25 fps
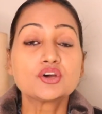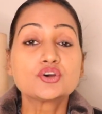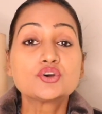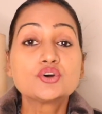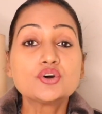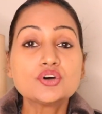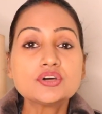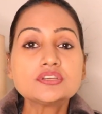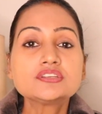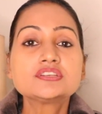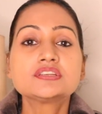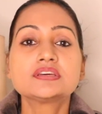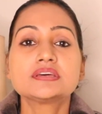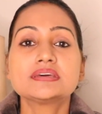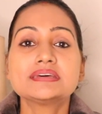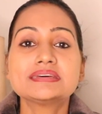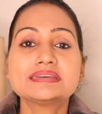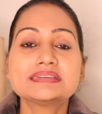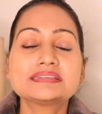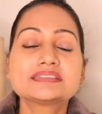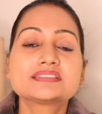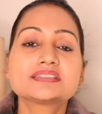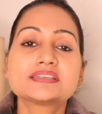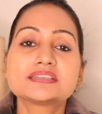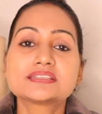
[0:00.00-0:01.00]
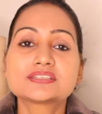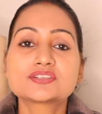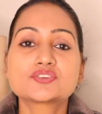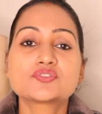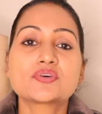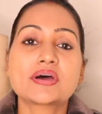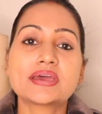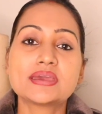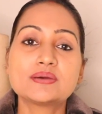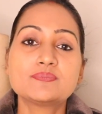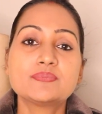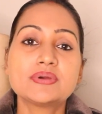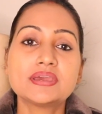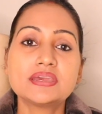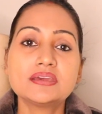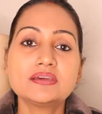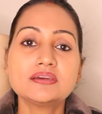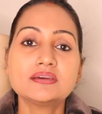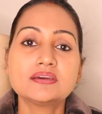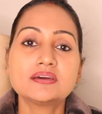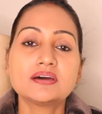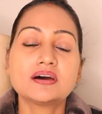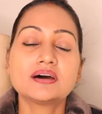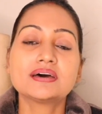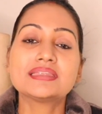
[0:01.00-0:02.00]
good is
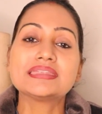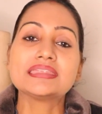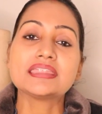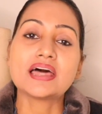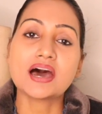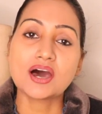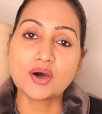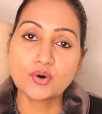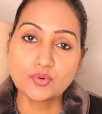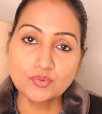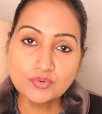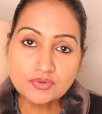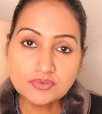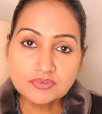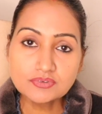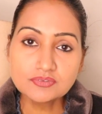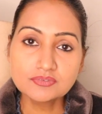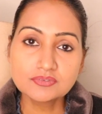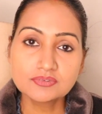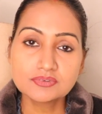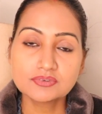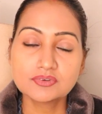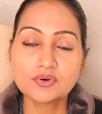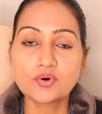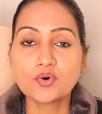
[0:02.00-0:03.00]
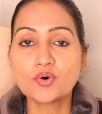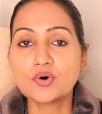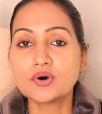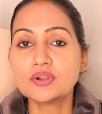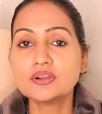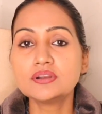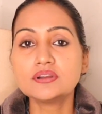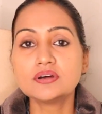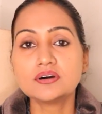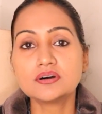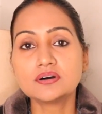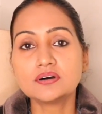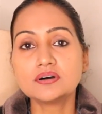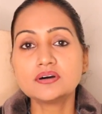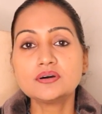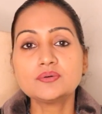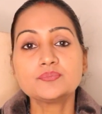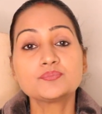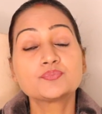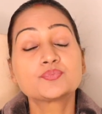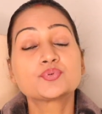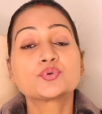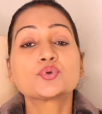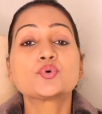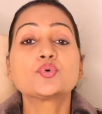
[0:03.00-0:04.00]
describing a noun or a
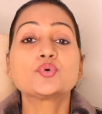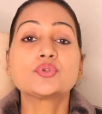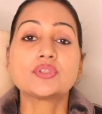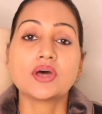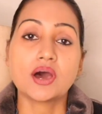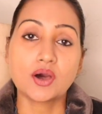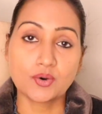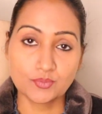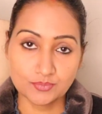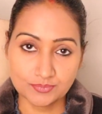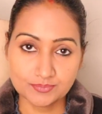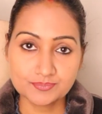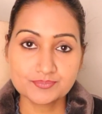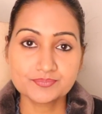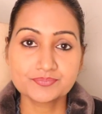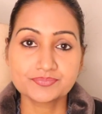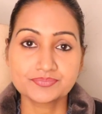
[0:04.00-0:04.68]
pronoun.